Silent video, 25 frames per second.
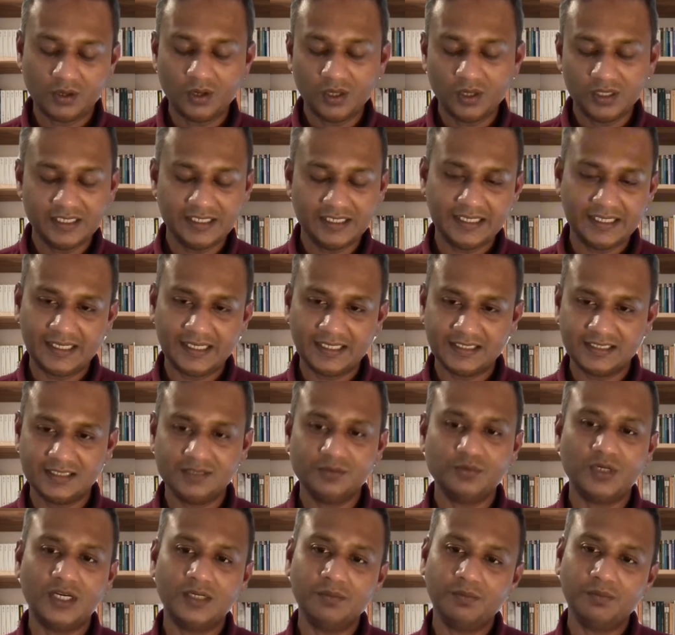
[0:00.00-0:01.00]
the data is in
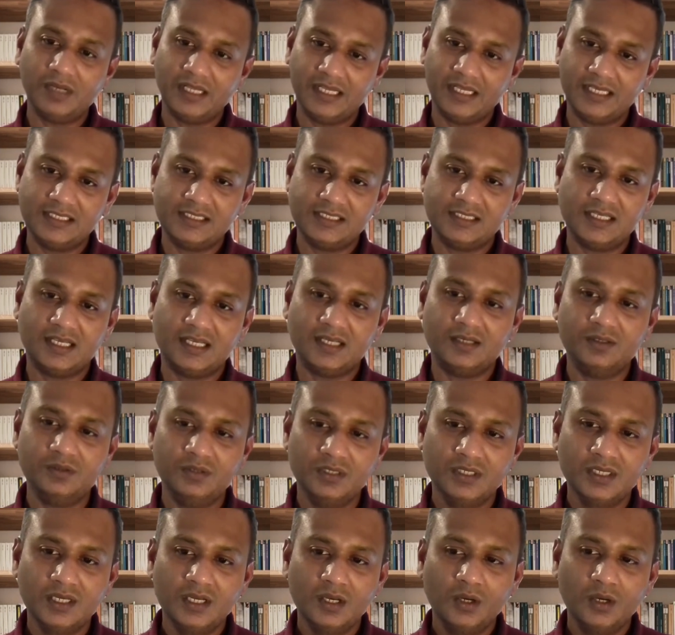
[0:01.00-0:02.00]
one place now.
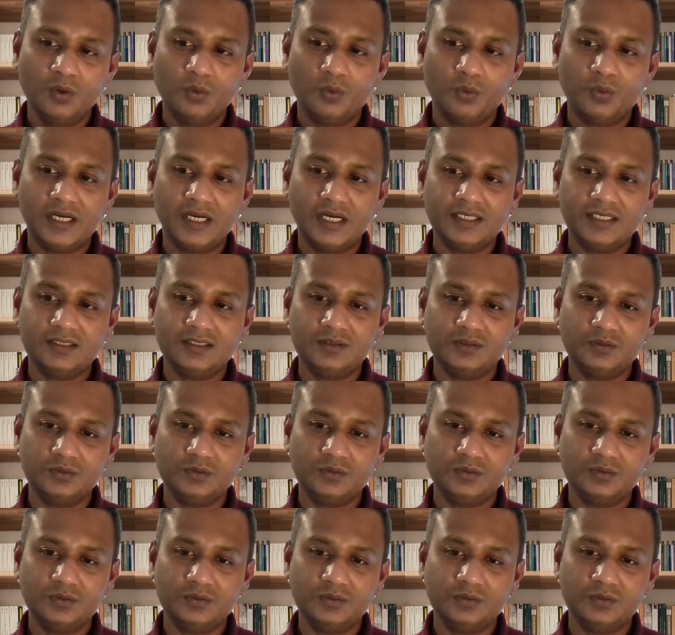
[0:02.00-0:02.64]
What